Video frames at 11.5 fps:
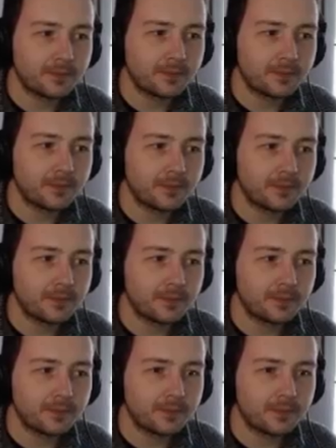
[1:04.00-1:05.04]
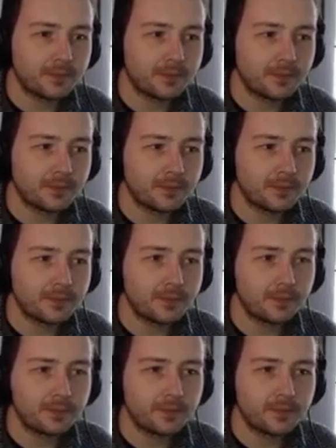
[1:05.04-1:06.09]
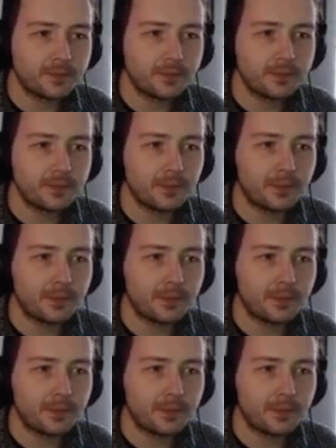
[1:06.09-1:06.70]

Nothing is said.